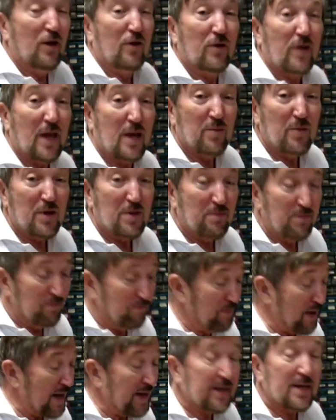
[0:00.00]
Okay, I'm going to
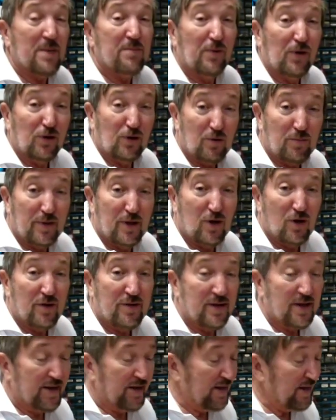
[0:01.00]
back up a little bit
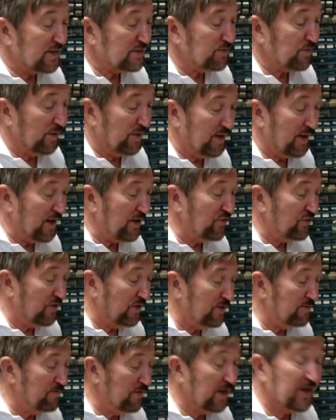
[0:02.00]
on that
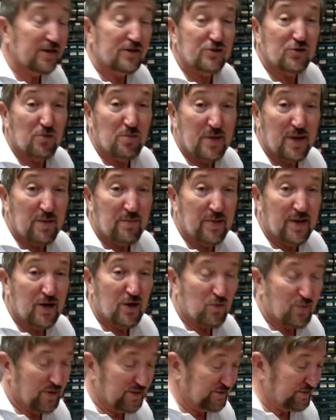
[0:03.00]
explanation because there may have been a
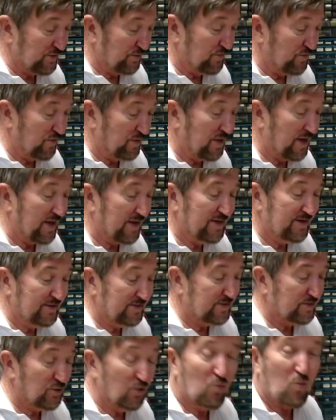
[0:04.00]
question for that
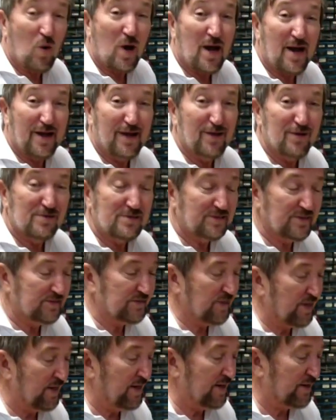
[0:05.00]
as to why I use
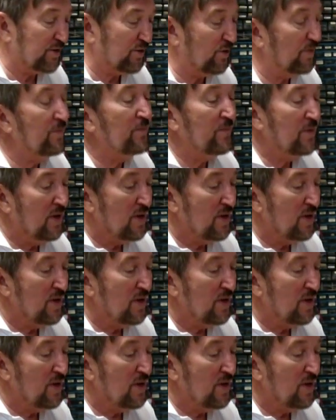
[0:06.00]
this connector.